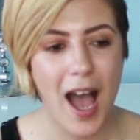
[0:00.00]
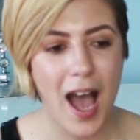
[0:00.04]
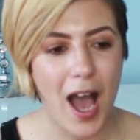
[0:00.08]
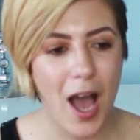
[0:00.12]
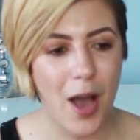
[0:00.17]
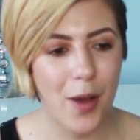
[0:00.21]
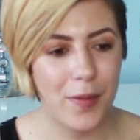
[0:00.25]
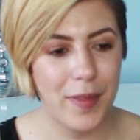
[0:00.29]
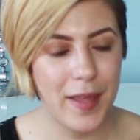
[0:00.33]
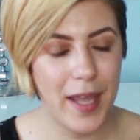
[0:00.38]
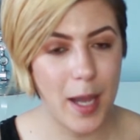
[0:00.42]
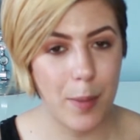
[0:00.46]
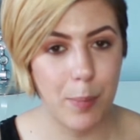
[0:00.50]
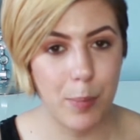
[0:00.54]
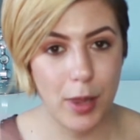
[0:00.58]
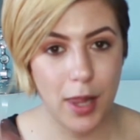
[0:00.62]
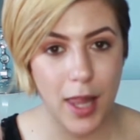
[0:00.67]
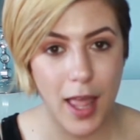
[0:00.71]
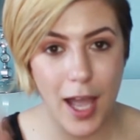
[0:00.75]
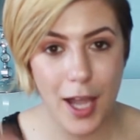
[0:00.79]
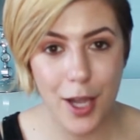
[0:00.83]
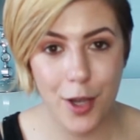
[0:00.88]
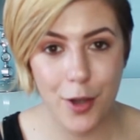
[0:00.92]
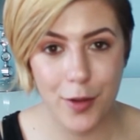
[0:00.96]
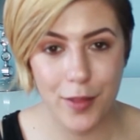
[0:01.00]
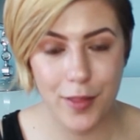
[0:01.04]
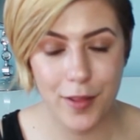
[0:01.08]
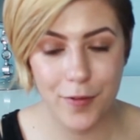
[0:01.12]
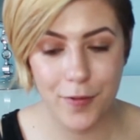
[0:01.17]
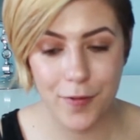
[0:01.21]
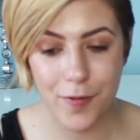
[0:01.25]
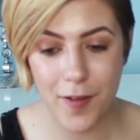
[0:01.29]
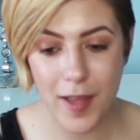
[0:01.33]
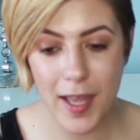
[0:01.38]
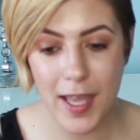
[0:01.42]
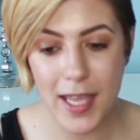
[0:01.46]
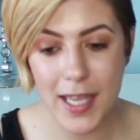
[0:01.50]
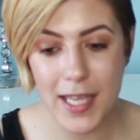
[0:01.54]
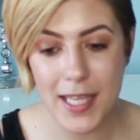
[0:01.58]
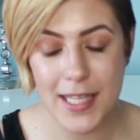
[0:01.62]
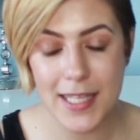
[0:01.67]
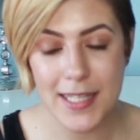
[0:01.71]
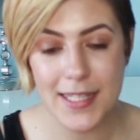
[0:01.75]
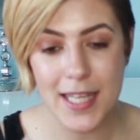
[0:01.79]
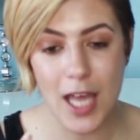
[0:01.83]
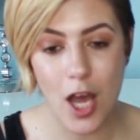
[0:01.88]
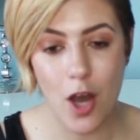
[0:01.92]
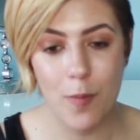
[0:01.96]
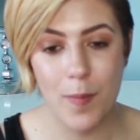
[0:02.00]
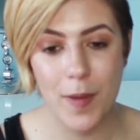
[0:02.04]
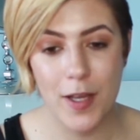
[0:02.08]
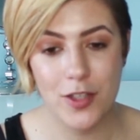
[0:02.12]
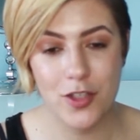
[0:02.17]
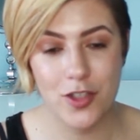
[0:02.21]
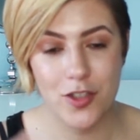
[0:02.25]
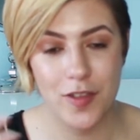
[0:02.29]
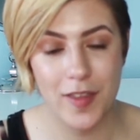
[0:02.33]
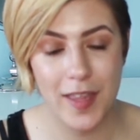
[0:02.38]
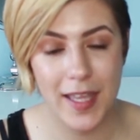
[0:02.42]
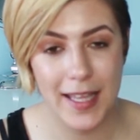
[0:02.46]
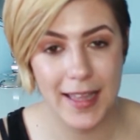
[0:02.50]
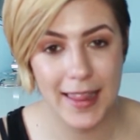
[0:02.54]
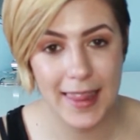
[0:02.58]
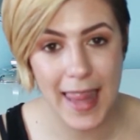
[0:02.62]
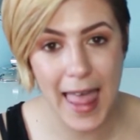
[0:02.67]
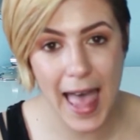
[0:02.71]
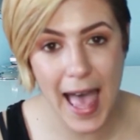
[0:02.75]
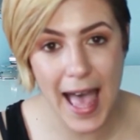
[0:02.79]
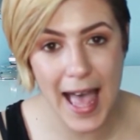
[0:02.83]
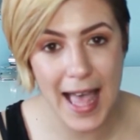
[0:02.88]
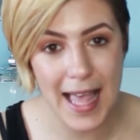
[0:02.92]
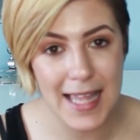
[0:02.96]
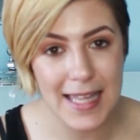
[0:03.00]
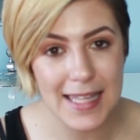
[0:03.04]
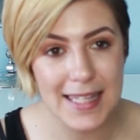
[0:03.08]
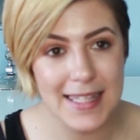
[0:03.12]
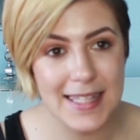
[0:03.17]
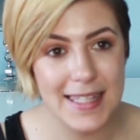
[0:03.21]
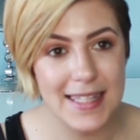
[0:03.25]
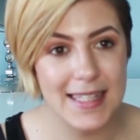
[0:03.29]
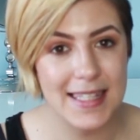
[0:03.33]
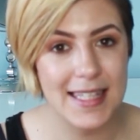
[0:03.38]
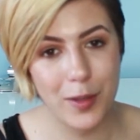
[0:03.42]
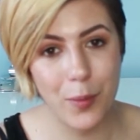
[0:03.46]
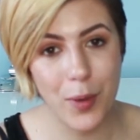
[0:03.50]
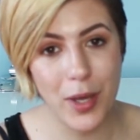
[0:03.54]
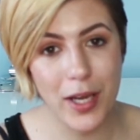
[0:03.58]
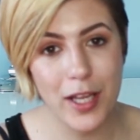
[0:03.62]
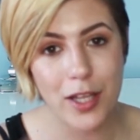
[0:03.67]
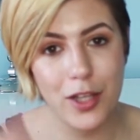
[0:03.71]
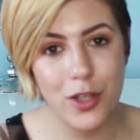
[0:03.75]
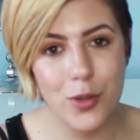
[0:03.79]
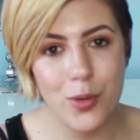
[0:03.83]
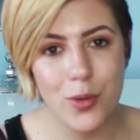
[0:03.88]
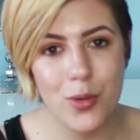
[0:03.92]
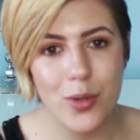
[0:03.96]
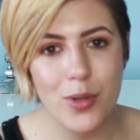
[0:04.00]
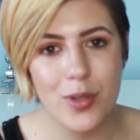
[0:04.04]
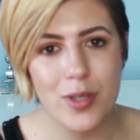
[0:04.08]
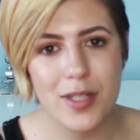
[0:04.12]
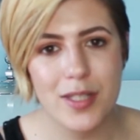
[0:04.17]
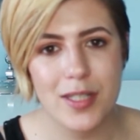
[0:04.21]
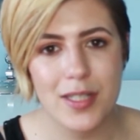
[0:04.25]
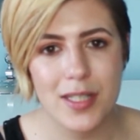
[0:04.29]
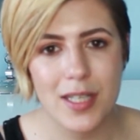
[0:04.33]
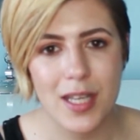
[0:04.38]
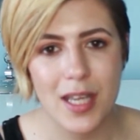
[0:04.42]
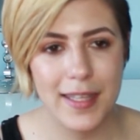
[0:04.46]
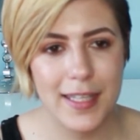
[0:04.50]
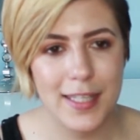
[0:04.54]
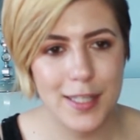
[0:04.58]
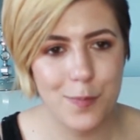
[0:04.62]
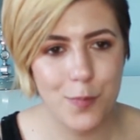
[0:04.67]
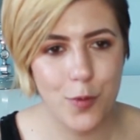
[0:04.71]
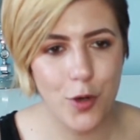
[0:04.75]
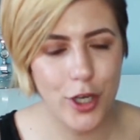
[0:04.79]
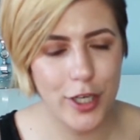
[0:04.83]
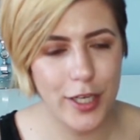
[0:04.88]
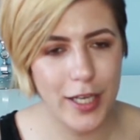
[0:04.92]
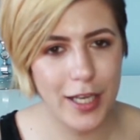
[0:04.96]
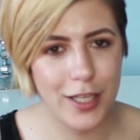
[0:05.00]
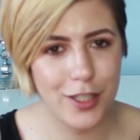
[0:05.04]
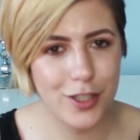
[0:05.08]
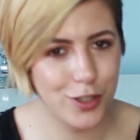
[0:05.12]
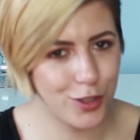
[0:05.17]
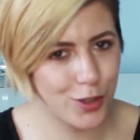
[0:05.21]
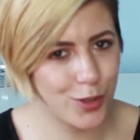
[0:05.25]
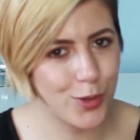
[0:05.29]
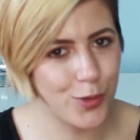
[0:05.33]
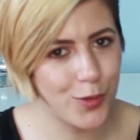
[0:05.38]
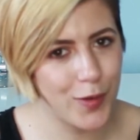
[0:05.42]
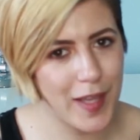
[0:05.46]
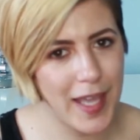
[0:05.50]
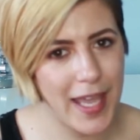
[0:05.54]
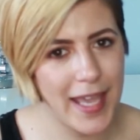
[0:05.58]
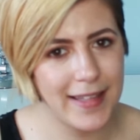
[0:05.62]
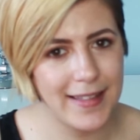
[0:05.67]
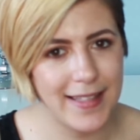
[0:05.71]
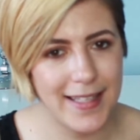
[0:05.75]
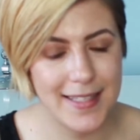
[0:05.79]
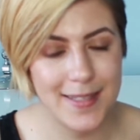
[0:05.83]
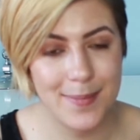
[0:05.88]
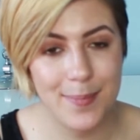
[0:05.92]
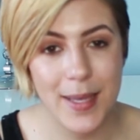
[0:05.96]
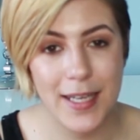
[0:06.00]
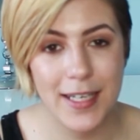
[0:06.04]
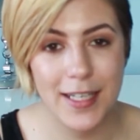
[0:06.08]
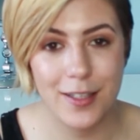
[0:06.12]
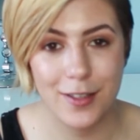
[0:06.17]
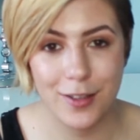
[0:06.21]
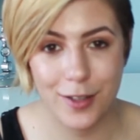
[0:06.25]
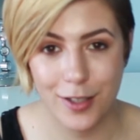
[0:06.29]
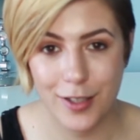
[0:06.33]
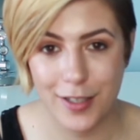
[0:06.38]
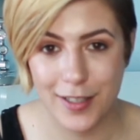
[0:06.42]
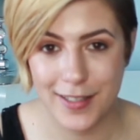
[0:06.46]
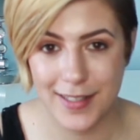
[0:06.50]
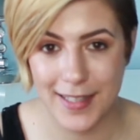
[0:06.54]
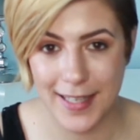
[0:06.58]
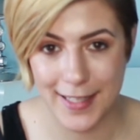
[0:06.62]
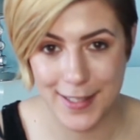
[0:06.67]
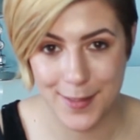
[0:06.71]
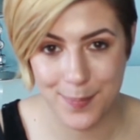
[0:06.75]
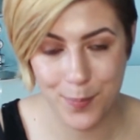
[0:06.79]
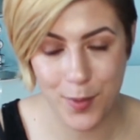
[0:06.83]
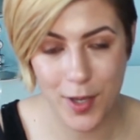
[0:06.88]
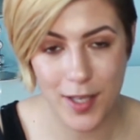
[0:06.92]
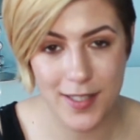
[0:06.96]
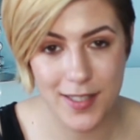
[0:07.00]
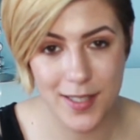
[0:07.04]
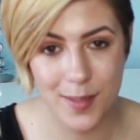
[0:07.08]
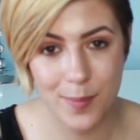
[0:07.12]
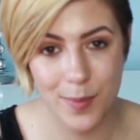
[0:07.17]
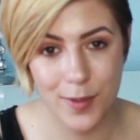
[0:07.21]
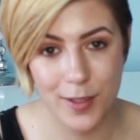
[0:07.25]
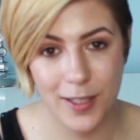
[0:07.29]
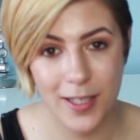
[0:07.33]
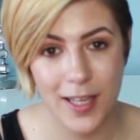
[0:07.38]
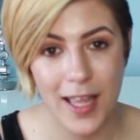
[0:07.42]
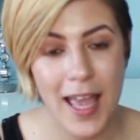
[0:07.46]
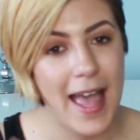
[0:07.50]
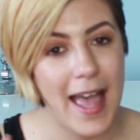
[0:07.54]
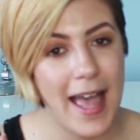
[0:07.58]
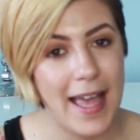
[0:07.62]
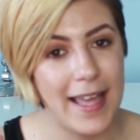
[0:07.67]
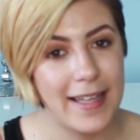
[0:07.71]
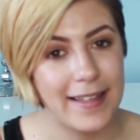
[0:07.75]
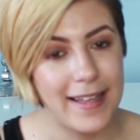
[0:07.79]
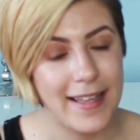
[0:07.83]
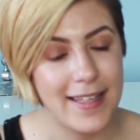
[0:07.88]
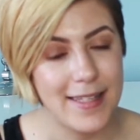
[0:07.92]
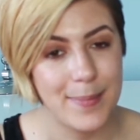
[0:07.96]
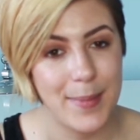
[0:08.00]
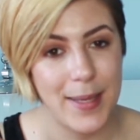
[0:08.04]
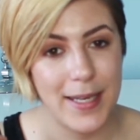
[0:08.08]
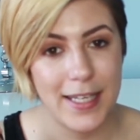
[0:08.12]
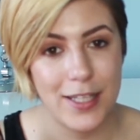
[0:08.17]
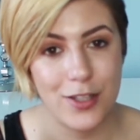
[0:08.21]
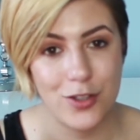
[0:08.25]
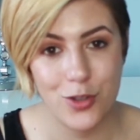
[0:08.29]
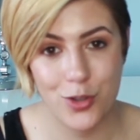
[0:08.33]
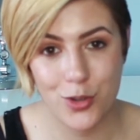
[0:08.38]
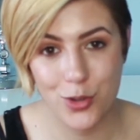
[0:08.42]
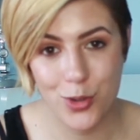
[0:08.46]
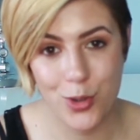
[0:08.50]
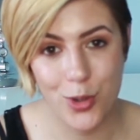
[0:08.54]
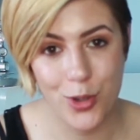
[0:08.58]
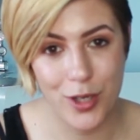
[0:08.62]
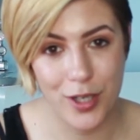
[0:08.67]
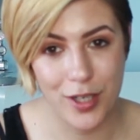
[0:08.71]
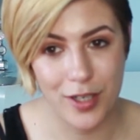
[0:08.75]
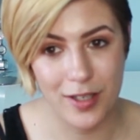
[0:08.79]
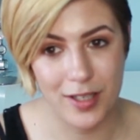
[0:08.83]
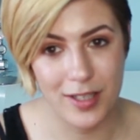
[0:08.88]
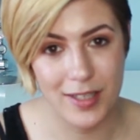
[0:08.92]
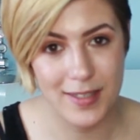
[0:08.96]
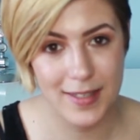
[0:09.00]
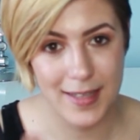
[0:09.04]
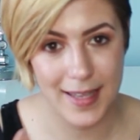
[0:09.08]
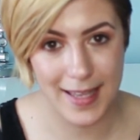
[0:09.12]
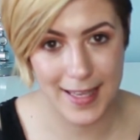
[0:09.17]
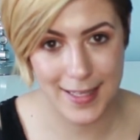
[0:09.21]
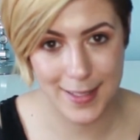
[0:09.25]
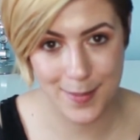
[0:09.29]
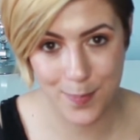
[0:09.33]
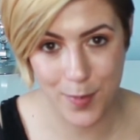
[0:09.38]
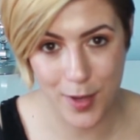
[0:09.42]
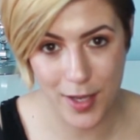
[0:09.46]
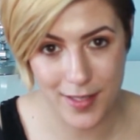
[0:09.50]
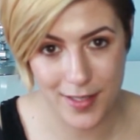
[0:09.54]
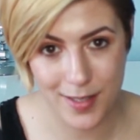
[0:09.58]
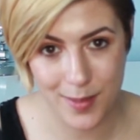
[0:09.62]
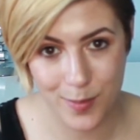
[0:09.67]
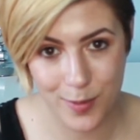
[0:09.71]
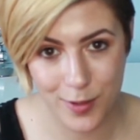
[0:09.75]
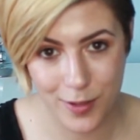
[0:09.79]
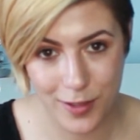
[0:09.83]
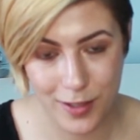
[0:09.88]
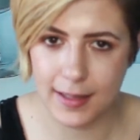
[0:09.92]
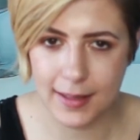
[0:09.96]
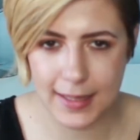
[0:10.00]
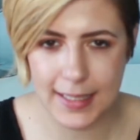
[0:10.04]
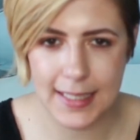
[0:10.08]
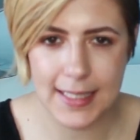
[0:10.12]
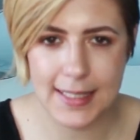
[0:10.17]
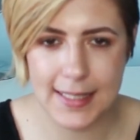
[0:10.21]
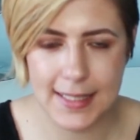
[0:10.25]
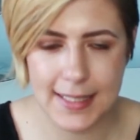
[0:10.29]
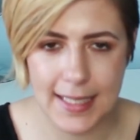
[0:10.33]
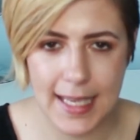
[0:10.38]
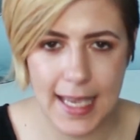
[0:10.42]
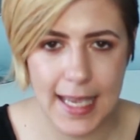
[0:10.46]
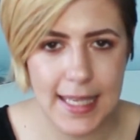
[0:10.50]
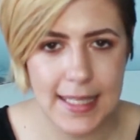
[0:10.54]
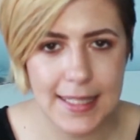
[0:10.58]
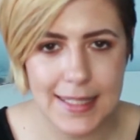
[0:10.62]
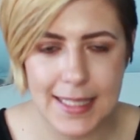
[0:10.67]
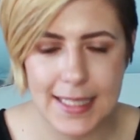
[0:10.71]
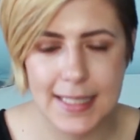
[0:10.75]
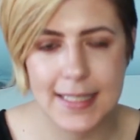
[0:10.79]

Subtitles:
how they apply on the face, how much they last. They want to use these products to create as many looks as possible and as many tutorials as possible. In this case,